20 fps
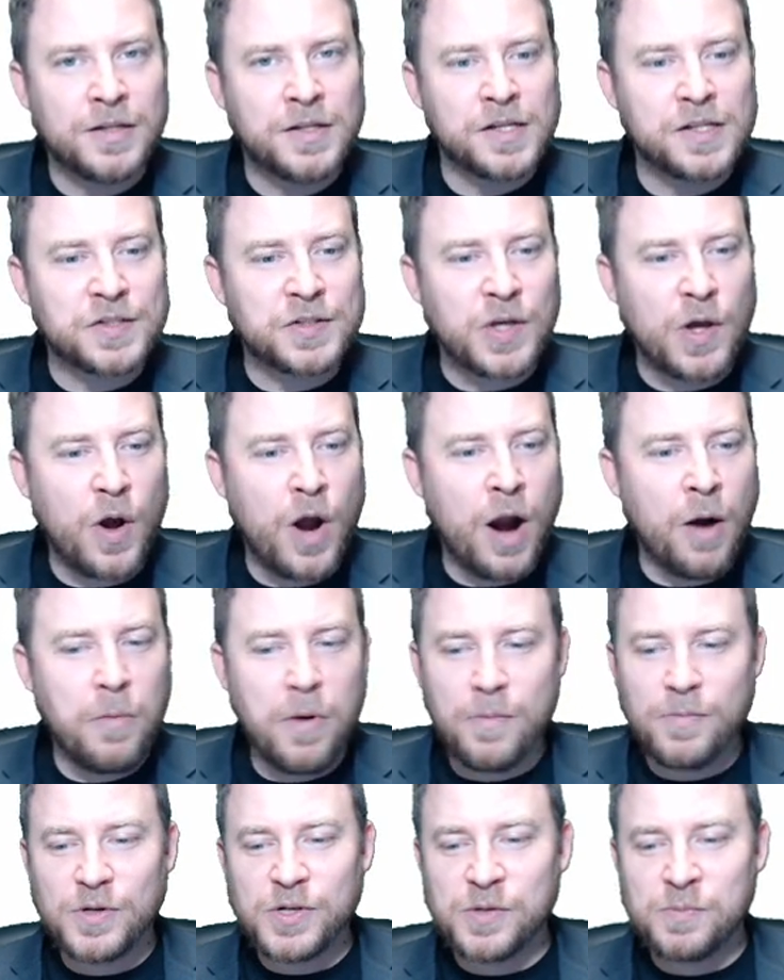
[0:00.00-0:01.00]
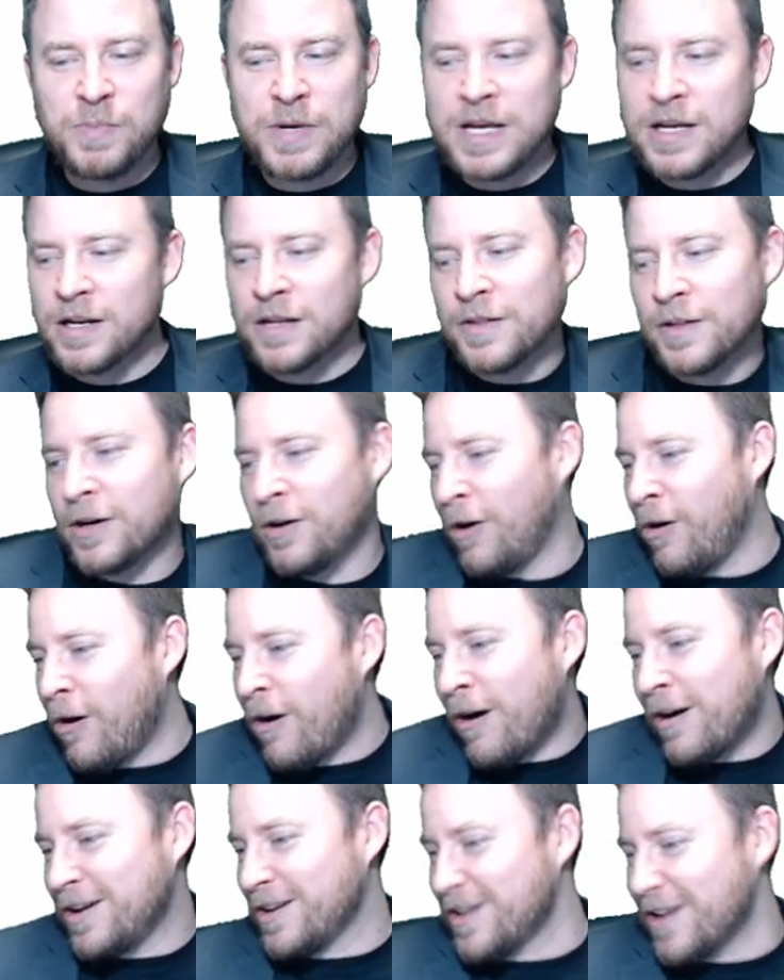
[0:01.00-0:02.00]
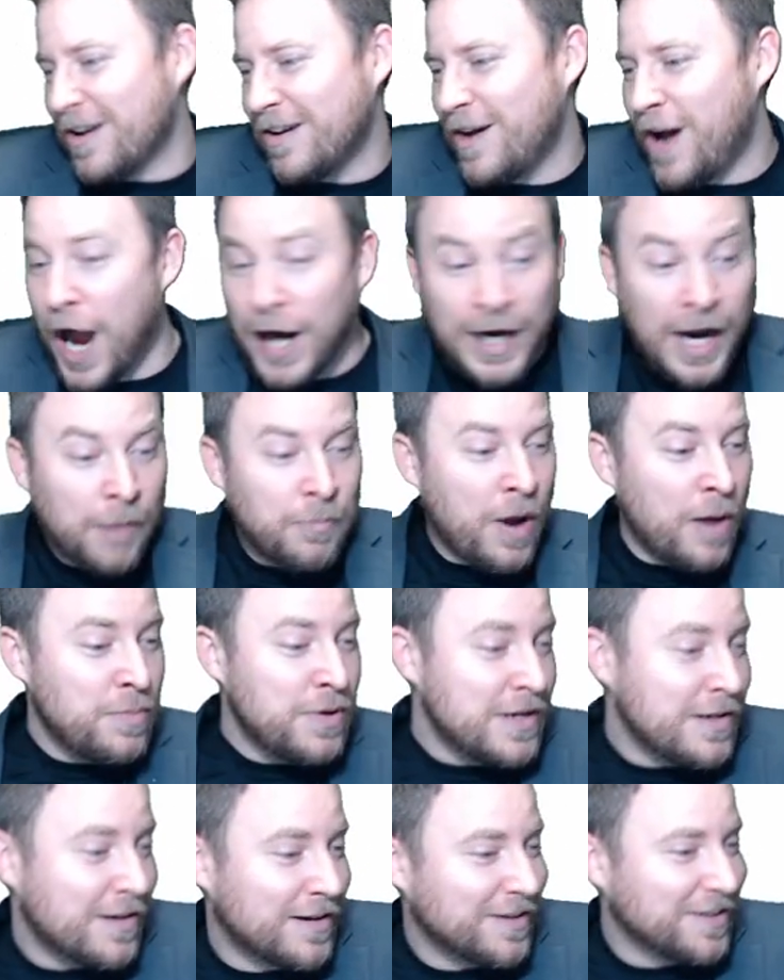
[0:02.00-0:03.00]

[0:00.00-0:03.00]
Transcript: So I remember just being in the car, you know, I got my B.